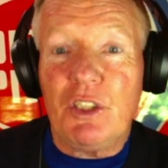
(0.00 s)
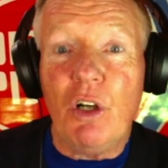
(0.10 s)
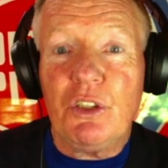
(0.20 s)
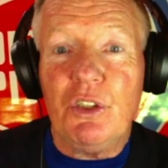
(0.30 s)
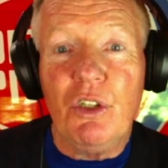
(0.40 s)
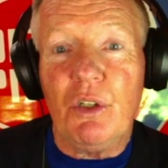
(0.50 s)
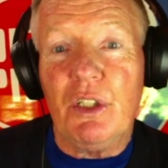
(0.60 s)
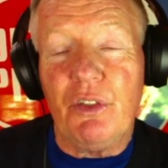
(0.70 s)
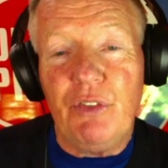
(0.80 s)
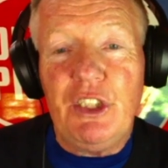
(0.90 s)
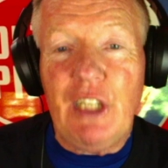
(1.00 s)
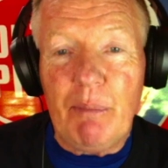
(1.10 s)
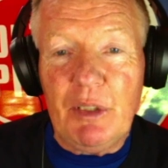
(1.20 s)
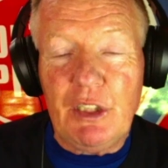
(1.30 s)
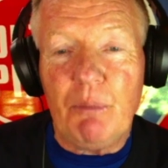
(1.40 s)
Also, you go to the 3
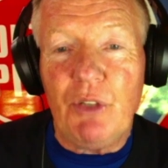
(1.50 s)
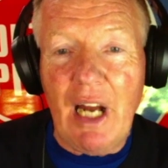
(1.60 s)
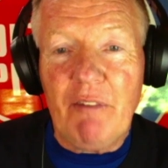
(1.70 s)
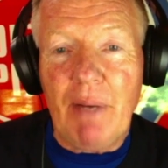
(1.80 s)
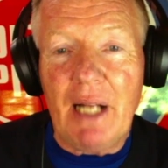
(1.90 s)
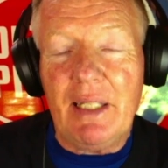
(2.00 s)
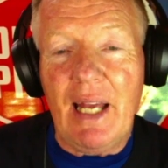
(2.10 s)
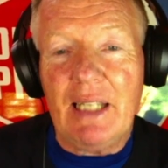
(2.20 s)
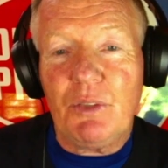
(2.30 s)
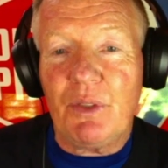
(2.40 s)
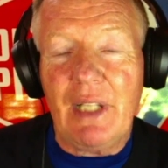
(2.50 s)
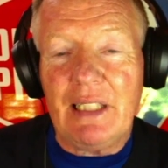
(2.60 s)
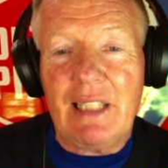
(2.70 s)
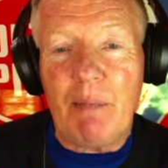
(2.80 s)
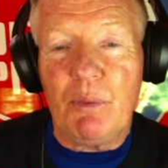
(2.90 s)
Championship Drive podcast with
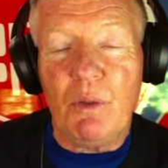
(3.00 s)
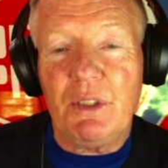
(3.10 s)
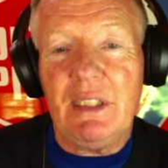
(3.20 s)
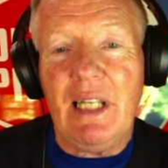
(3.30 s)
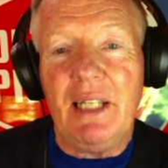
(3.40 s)
Lance Caparosi.